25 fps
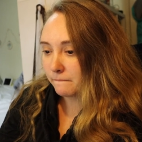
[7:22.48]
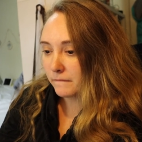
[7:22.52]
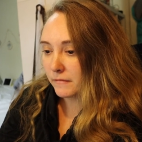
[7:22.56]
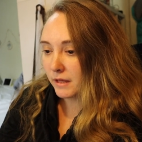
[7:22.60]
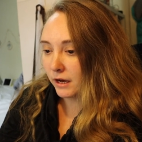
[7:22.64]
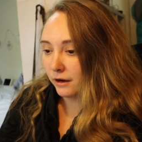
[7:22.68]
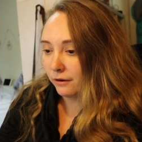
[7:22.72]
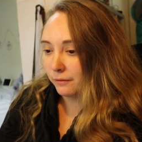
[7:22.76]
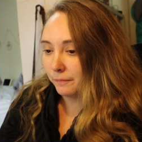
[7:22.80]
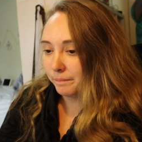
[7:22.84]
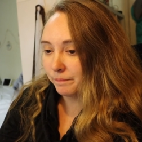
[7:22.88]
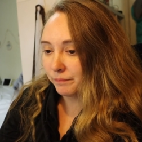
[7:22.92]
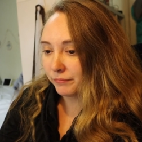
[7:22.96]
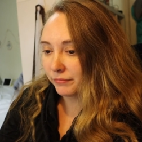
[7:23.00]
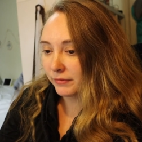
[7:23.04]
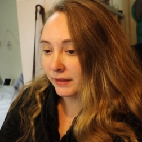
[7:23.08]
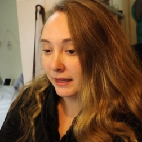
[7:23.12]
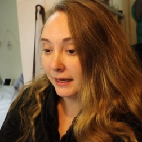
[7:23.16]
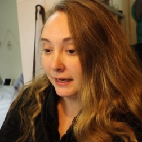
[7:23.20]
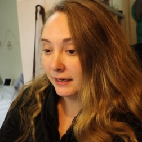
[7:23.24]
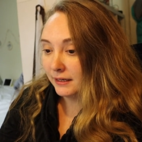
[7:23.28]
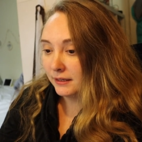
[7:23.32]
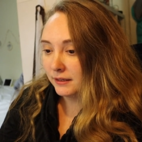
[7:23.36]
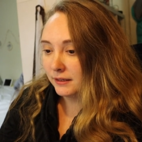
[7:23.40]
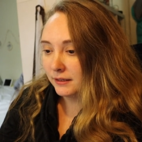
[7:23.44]
No,
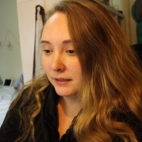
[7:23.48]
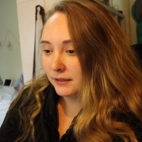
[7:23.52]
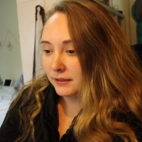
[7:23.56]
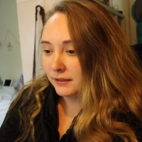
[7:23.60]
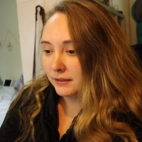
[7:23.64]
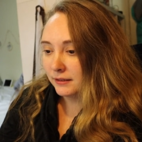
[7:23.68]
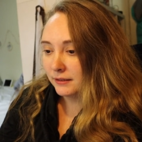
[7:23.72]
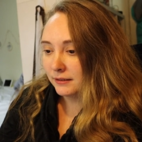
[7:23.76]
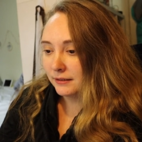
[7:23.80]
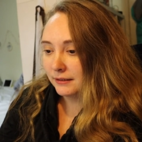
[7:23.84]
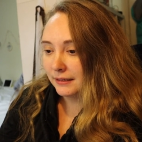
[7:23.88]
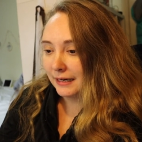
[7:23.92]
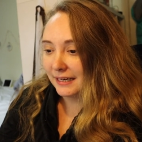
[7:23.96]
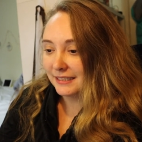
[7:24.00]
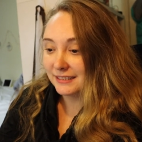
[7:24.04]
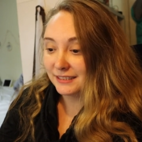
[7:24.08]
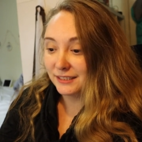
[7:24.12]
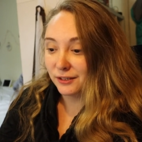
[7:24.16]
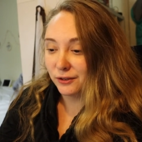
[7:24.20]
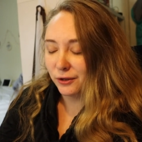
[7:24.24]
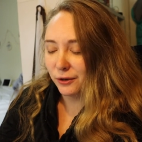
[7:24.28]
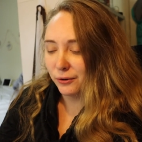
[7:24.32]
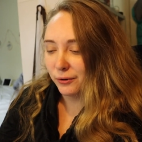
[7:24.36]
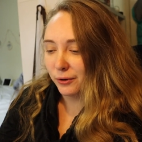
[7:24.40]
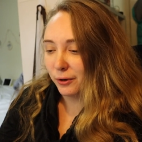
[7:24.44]
I
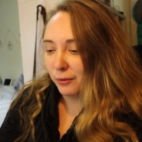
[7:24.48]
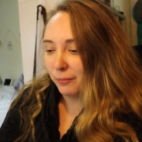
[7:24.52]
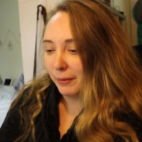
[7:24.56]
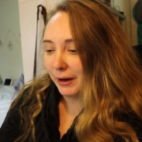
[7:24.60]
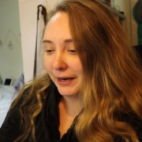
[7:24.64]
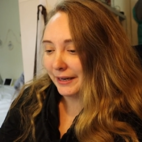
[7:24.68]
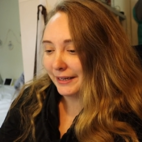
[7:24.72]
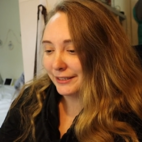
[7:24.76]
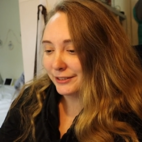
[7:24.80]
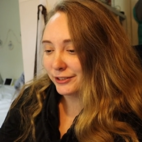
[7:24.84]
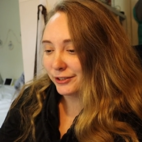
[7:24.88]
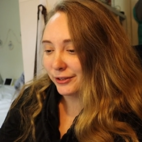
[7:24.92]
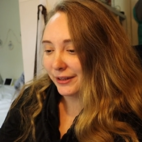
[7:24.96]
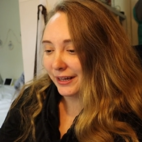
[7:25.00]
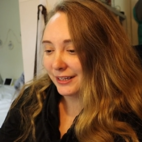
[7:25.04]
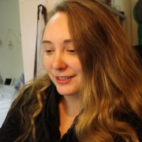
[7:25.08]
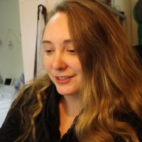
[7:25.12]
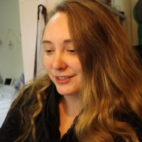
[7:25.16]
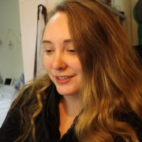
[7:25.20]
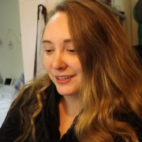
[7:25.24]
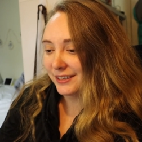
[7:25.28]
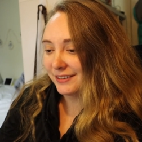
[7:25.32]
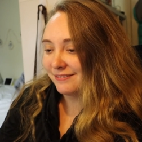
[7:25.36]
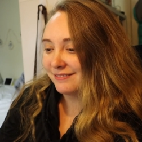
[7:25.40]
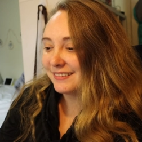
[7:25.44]
still owe no money, so
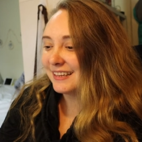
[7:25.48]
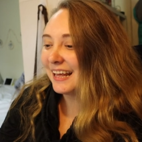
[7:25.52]
that's good.